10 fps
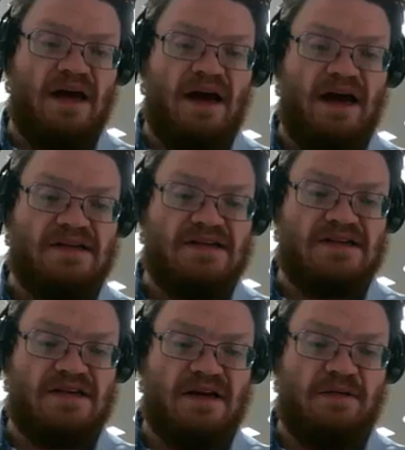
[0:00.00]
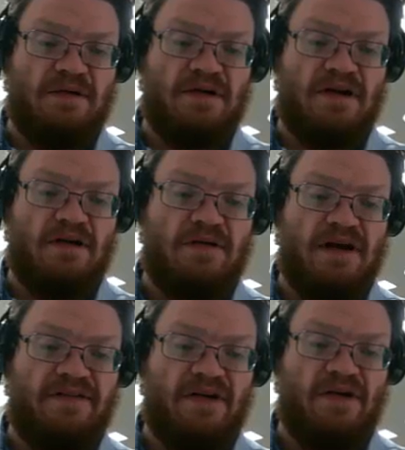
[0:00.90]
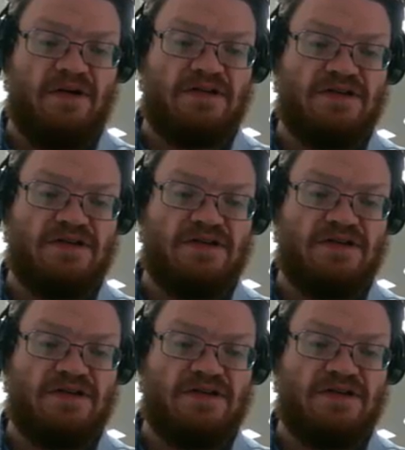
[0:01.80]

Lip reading: And to do that, we're going to go and have a look.